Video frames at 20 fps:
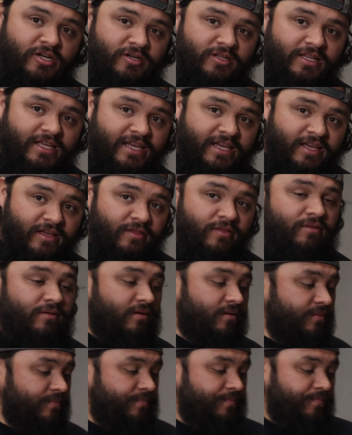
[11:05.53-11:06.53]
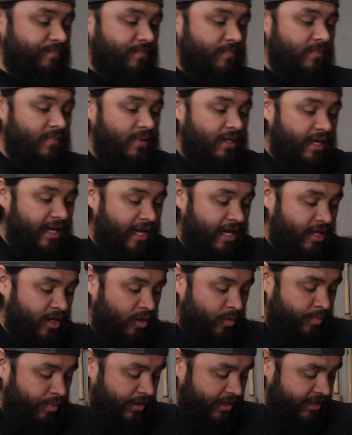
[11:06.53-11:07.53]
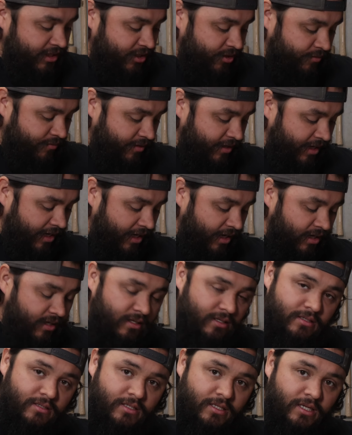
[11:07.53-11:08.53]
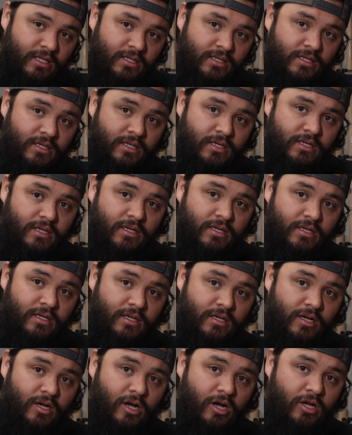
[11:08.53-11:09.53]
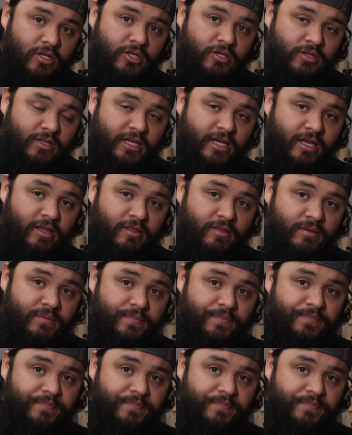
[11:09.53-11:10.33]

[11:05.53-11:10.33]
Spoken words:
your lathe, and you place your ring on your lathe.